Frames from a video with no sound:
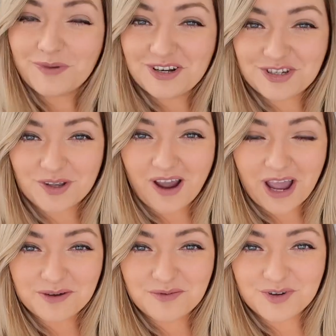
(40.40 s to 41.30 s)
I just thought
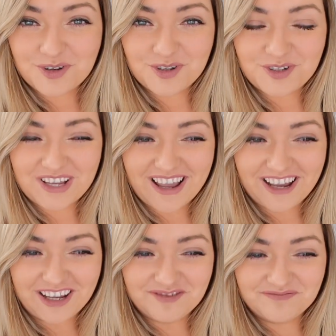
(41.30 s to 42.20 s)
I would
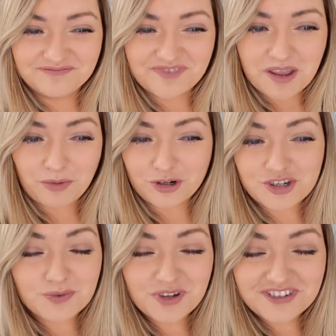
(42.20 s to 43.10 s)
um,
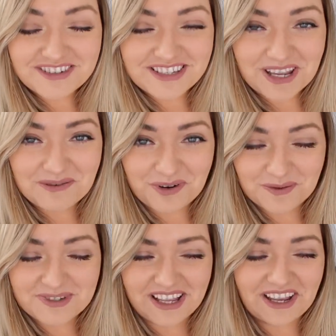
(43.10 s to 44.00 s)
purchase one to see what
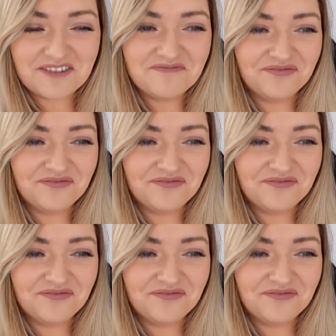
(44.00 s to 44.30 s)
it was like.